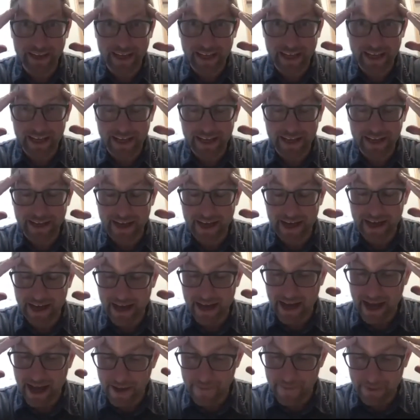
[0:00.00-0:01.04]
And
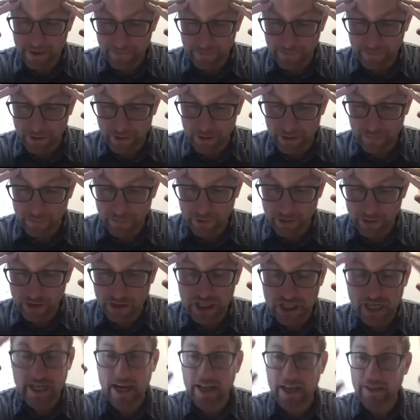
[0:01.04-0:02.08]
for
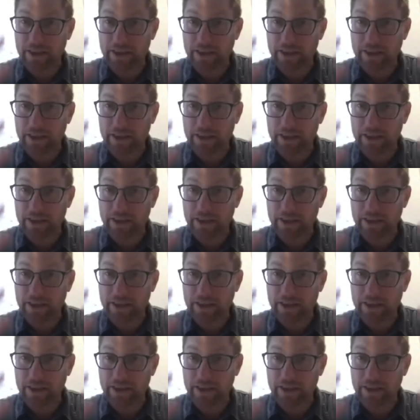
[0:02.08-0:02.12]
Jenny,